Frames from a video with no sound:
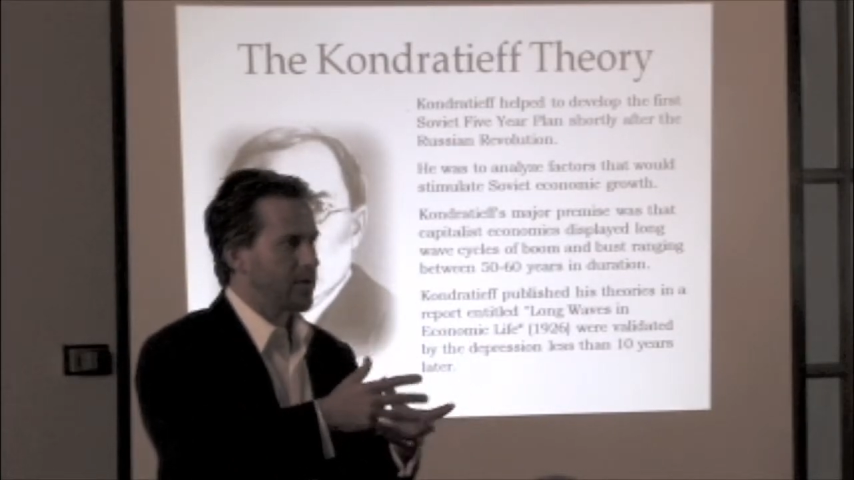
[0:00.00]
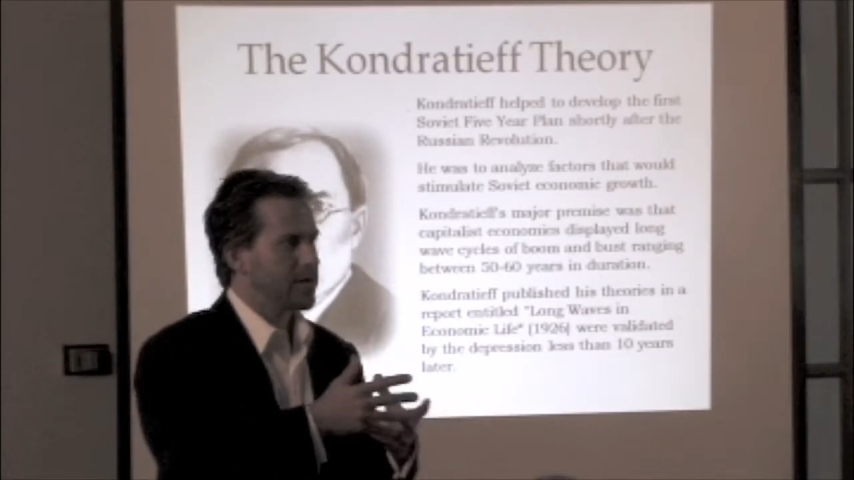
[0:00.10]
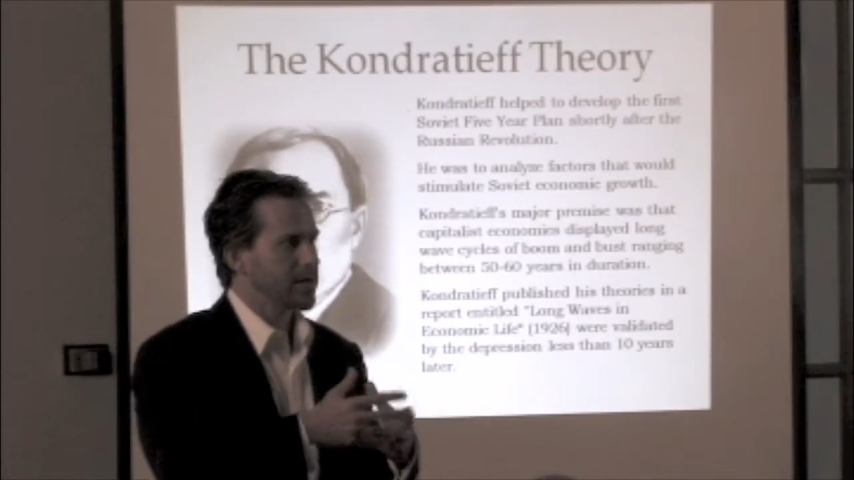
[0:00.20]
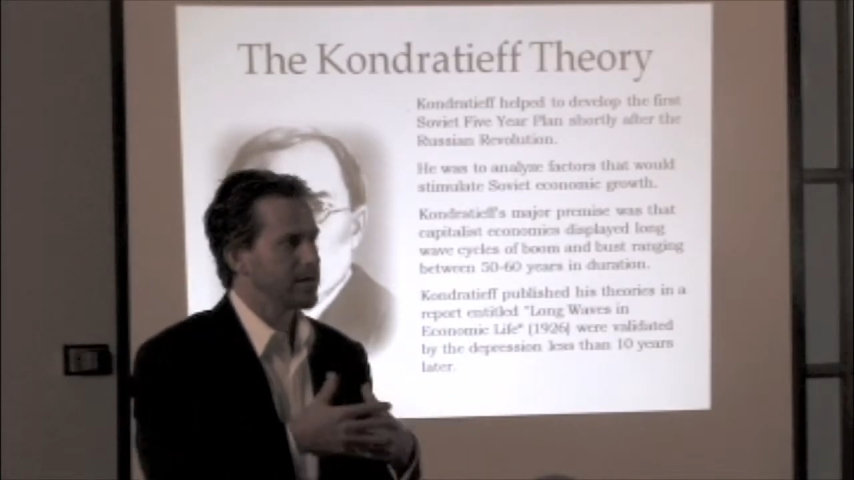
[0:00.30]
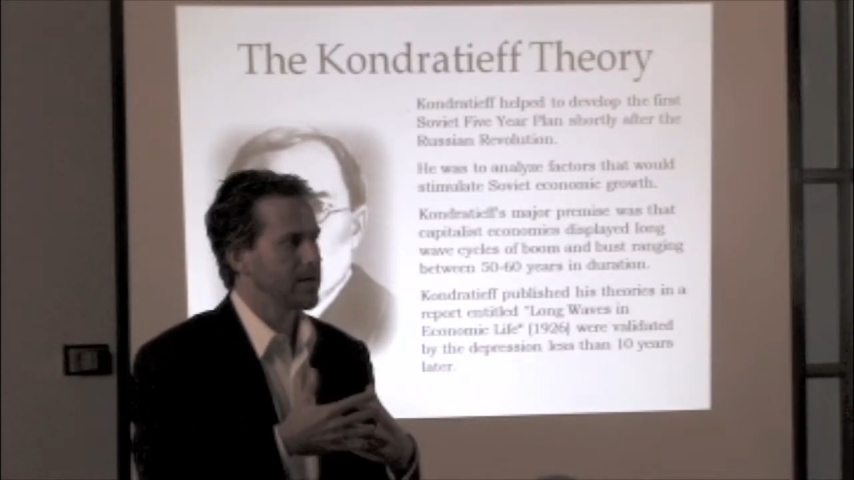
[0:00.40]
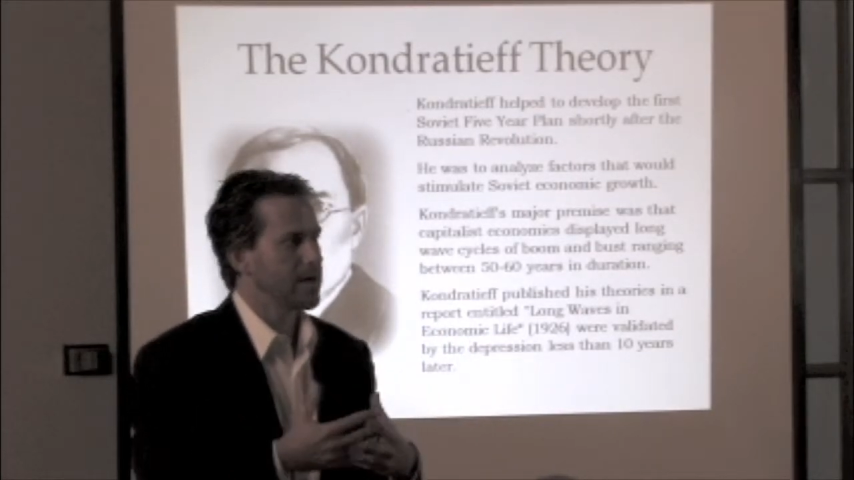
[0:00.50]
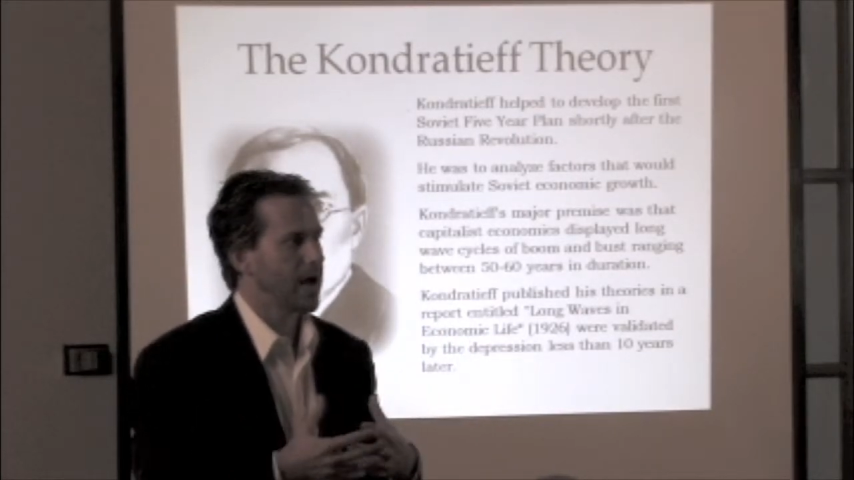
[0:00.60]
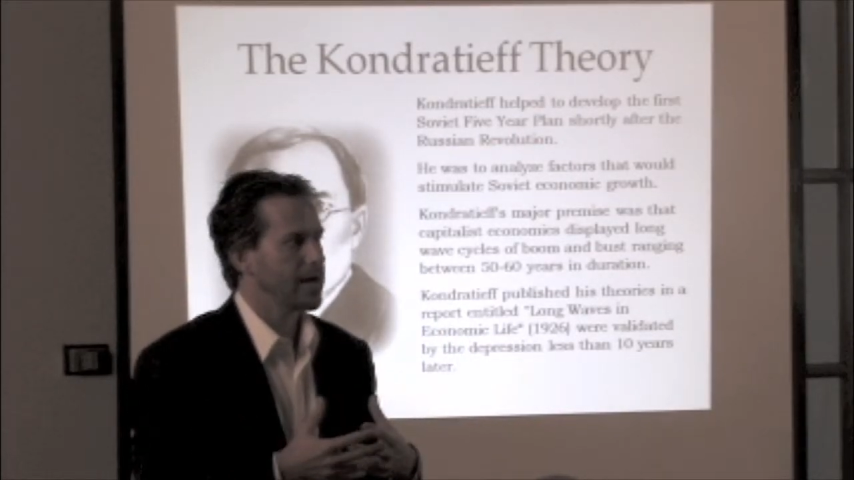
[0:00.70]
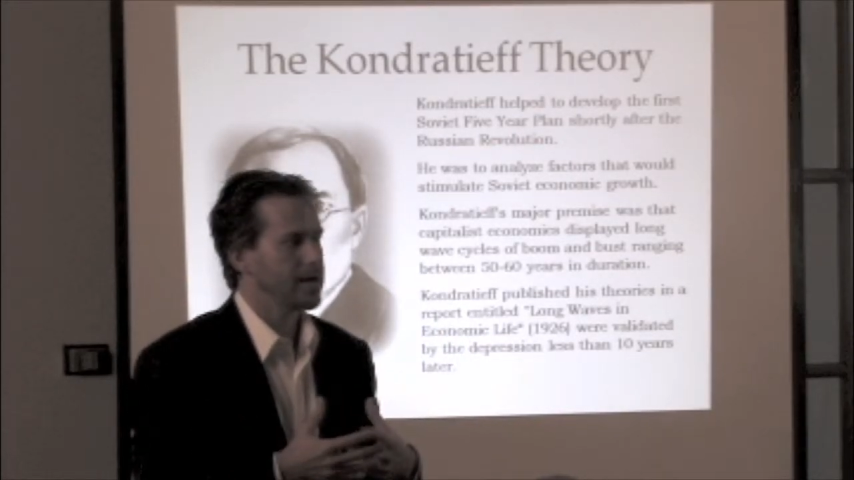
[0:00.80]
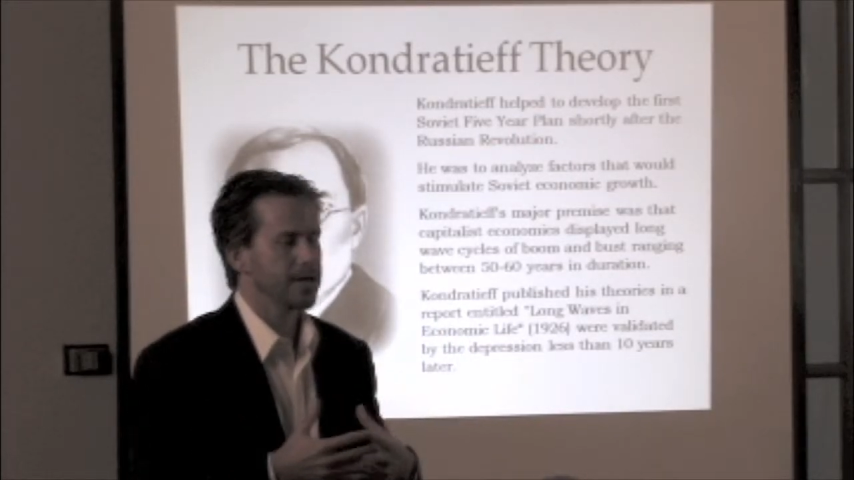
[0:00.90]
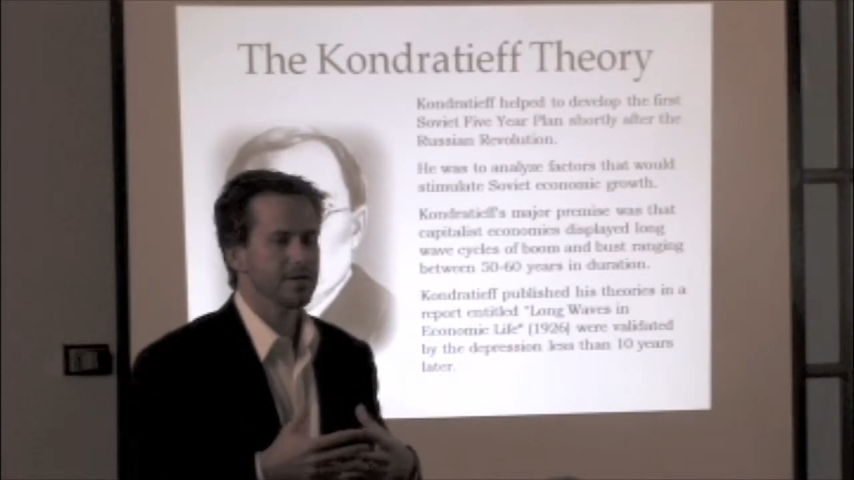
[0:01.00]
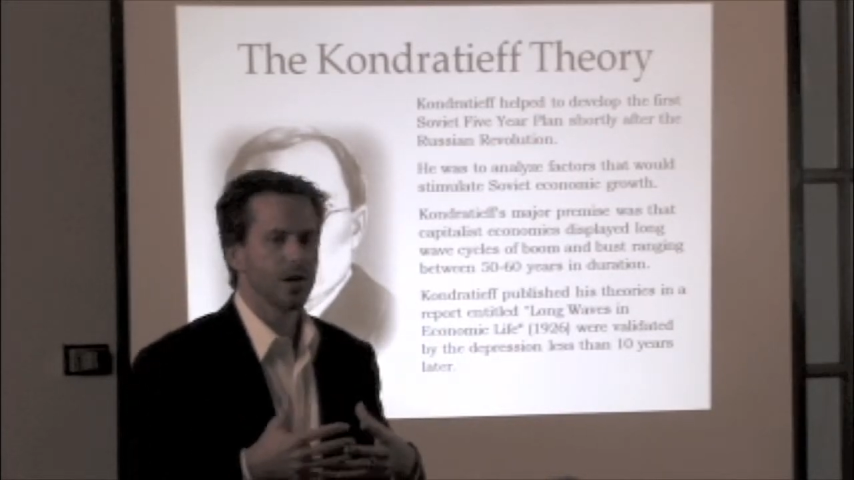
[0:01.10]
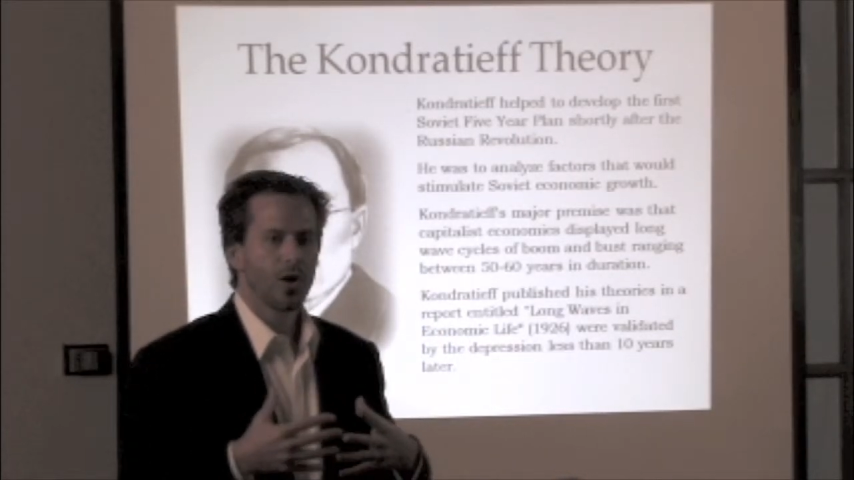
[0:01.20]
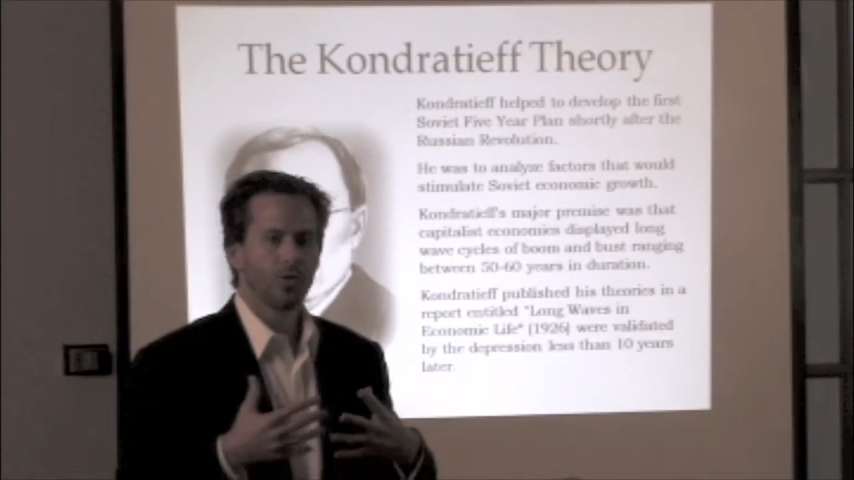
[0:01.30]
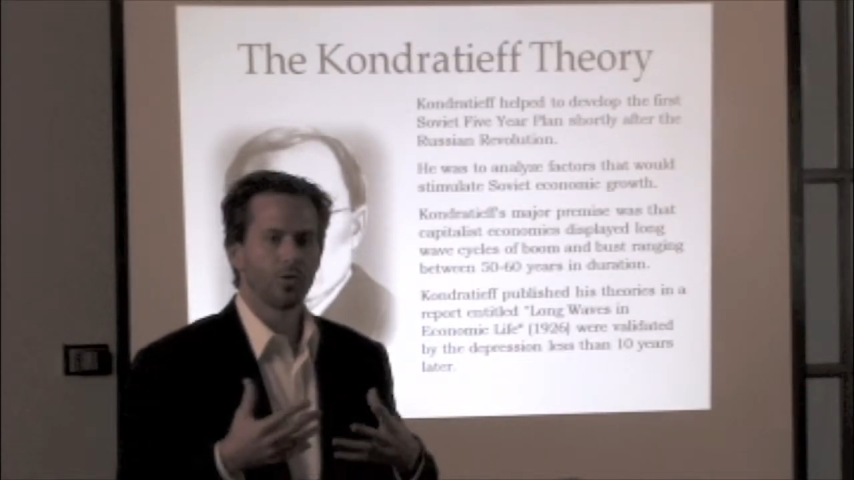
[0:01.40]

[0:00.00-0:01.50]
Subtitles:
we did in the 90s,